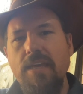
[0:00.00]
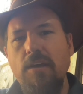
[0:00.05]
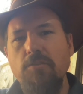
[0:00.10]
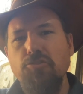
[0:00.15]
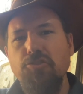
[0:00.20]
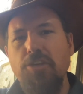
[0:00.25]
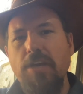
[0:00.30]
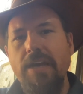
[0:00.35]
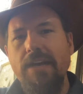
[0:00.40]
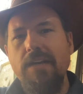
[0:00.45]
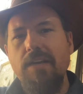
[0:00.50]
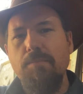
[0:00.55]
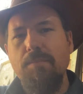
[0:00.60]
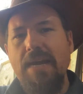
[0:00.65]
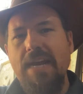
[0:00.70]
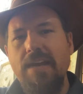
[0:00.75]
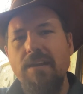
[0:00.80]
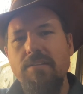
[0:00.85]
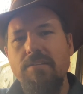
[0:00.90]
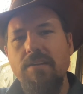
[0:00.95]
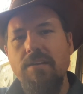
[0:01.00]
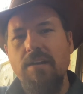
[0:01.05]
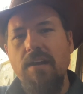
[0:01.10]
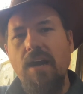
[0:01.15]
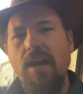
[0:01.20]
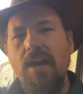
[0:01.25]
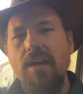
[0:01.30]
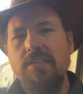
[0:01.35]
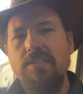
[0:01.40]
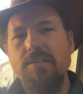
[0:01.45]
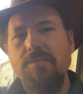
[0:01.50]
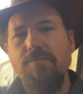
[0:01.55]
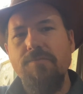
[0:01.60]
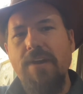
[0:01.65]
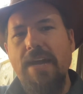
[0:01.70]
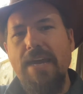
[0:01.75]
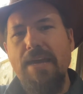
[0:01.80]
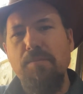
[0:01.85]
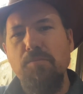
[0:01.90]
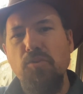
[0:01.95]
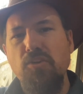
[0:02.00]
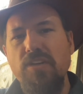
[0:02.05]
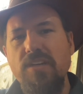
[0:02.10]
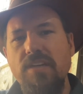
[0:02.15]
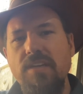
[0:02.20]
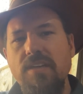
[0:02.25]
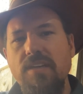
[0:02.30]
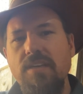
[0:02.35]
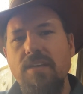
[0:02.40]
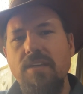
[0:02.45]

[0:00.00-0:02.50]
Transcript: go check them out. They're an awesome family.